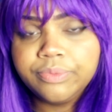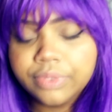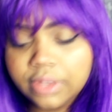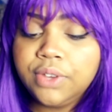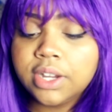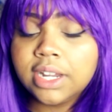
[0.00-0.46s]

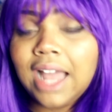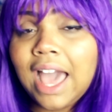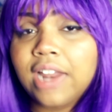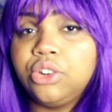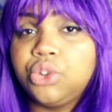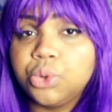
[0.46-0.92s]
If you're going to
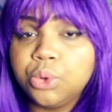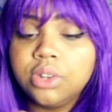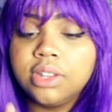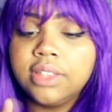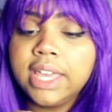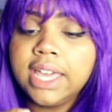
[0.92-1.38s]
add a jewel
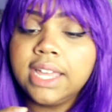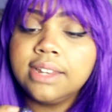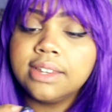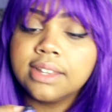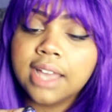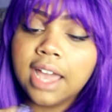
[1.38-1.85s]
to the
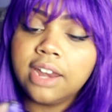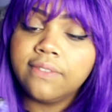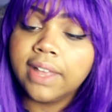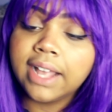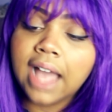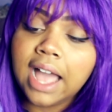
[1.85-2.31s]
end, kind of
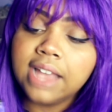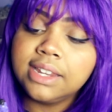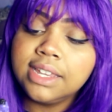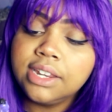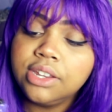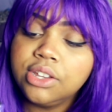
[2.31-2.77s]
like I did,